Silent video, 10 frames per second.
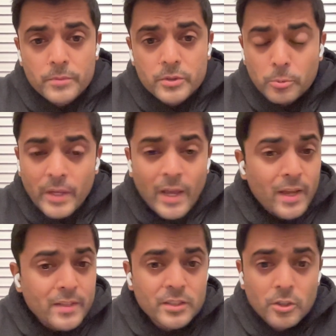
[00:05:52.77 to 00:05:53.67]
So we
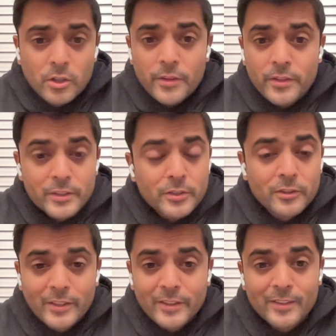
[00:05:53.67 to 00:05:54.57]
asked, and
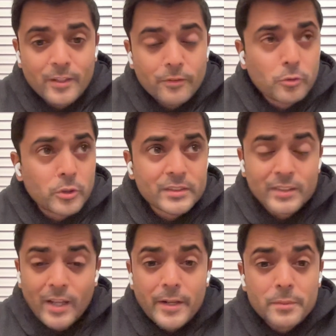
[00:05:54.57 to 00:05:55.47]
then, like, of
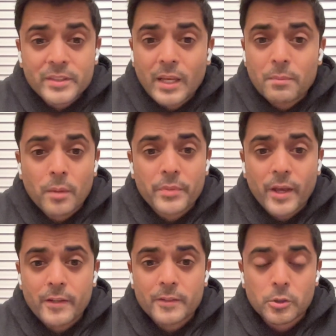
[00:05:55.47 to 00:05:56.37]
course, items came up
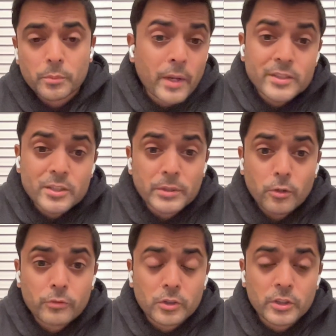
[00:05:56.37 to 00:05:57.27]
that we might just
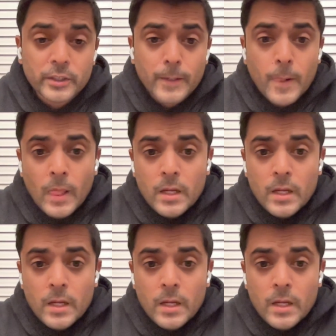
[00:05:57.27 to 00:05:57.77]
be overlooking.